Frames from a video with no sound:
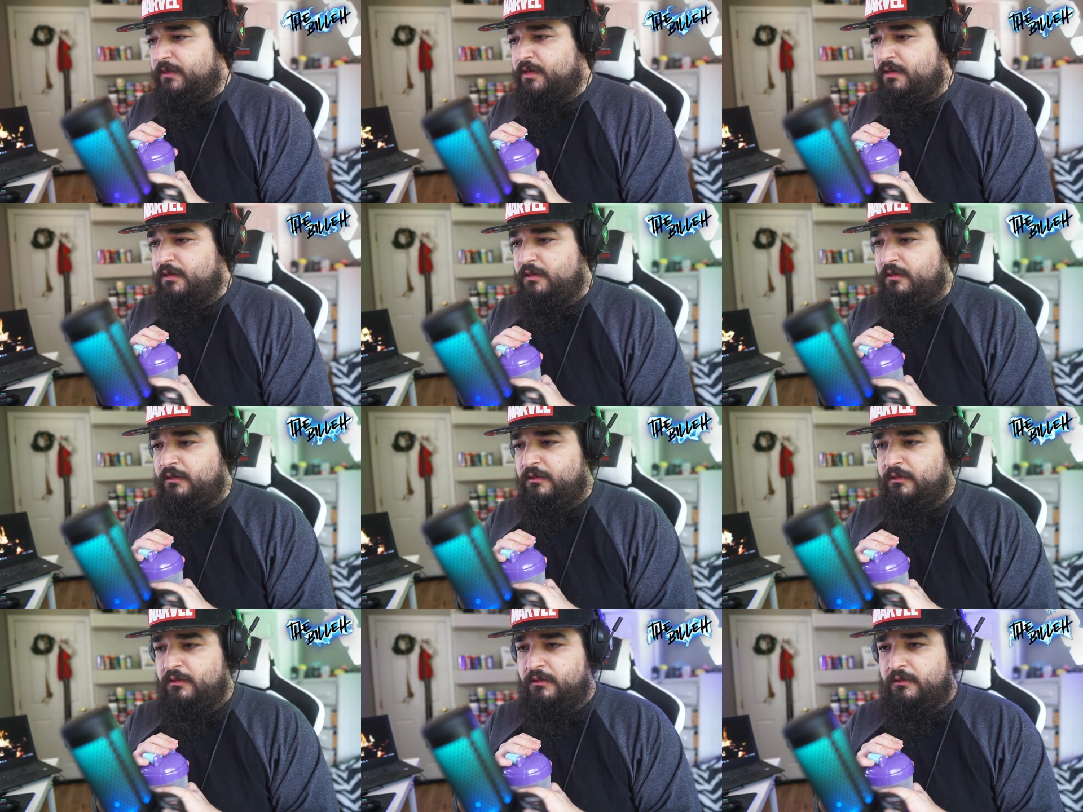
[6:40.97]

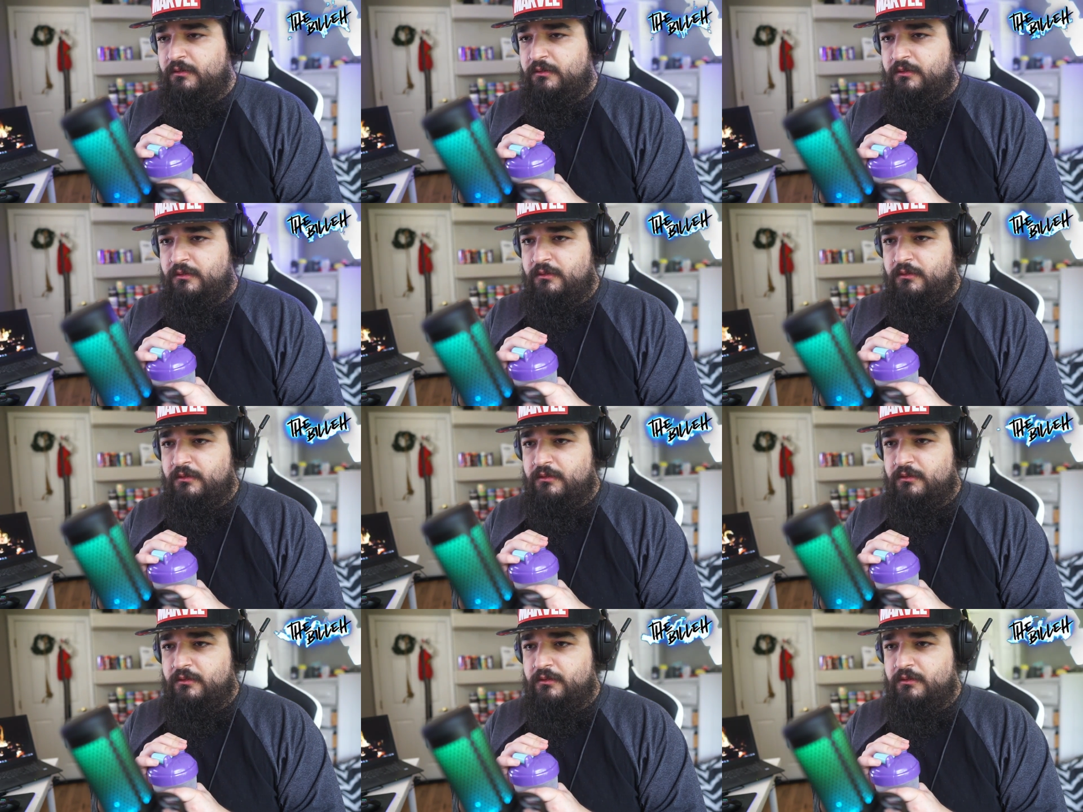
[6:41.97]

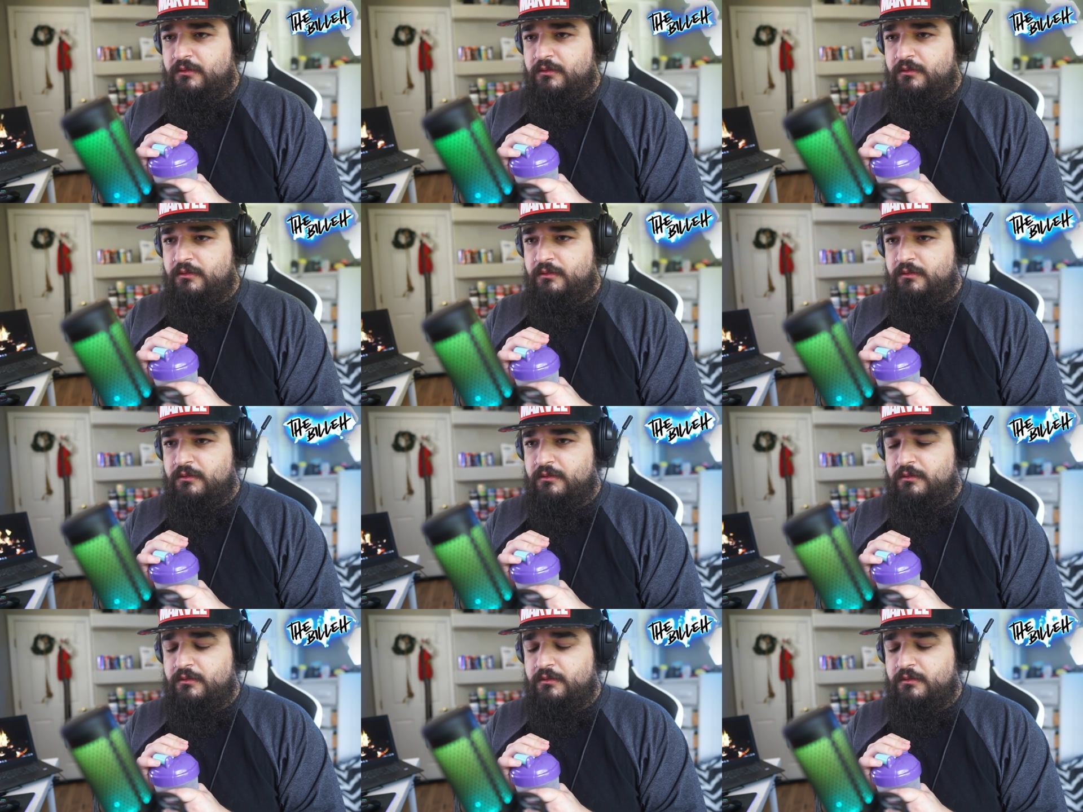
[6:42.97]
(no one is talking)